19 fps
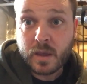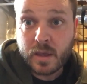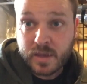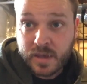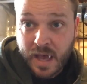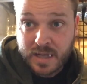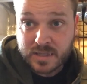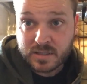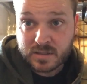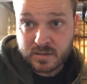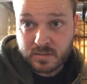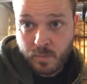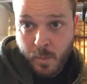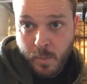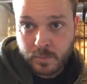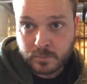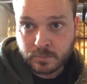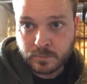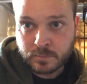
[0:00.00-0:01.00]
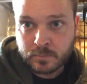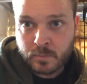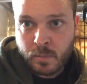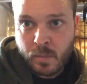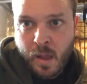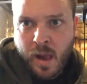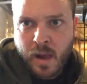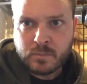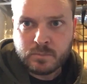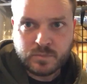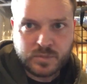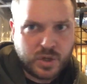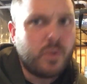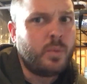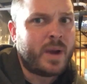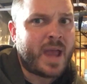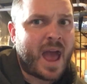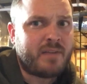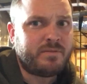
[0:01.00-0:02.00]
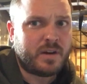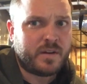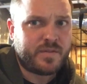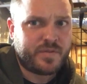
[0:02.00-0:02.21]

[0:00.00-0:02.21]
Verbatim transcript: Yes. Do we have a